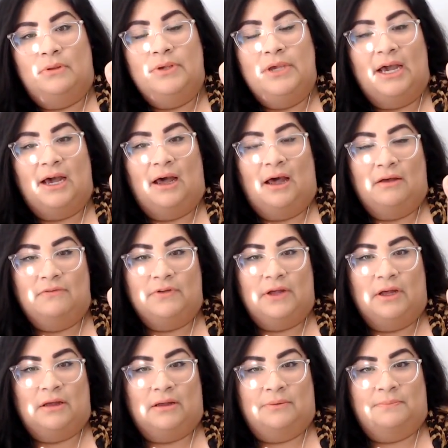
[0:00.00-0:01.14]
You have
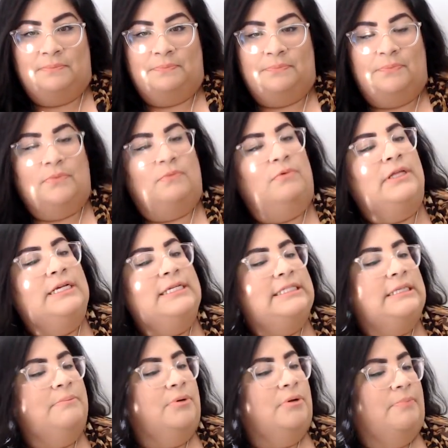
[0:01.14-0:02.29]
um, really
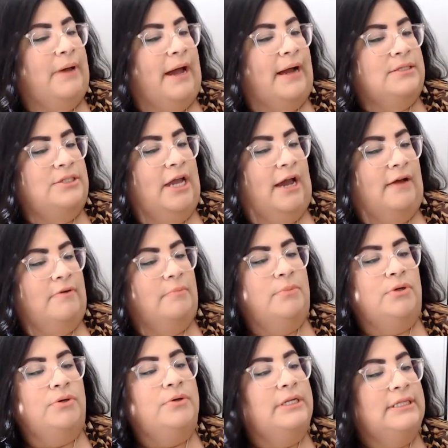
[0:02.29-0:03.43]
simple backs. You have a
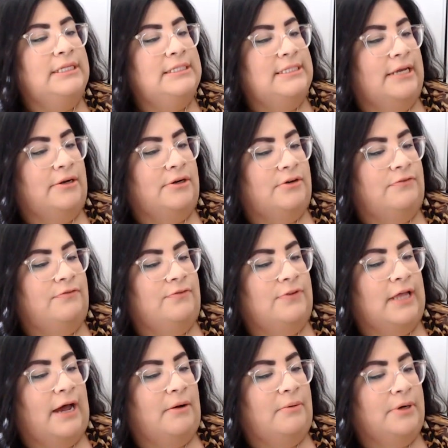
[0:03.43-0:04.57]
moon at the center,
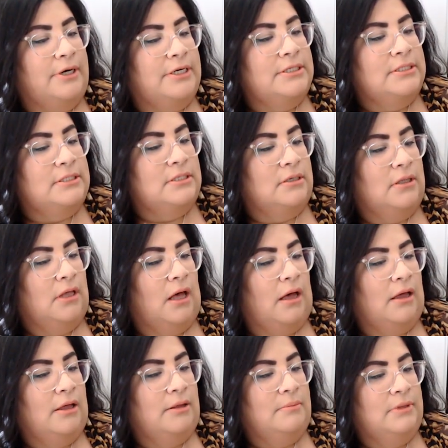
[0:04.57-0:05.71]
flowers,
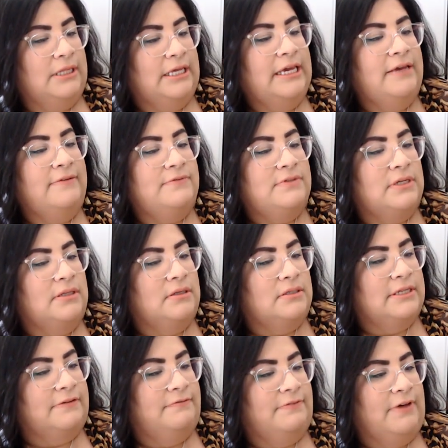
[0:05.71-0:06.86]
um, leaves, it looks
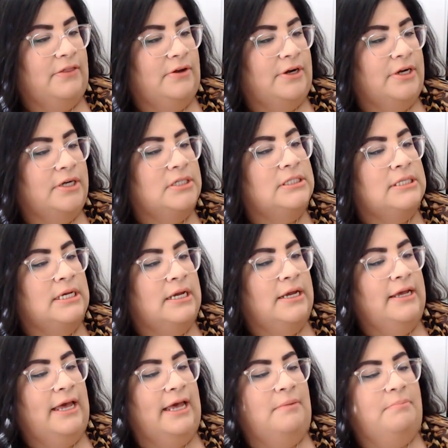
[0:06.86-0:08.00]
like feathers
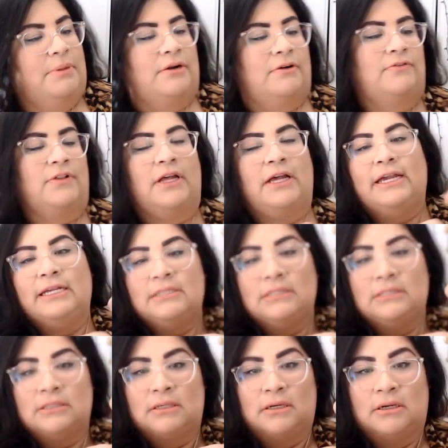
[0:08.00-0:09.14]
and butterflies.
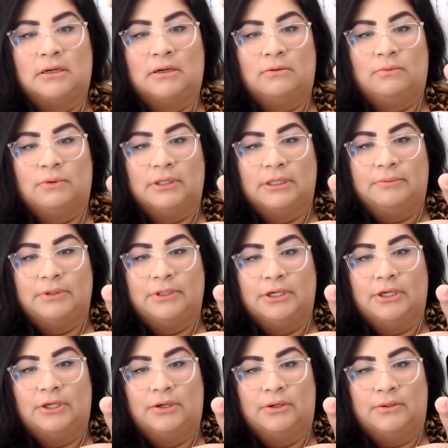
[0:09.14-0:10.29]
Really, really
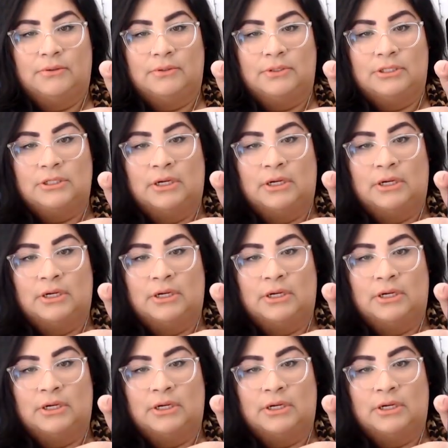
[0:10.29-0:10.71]
cute.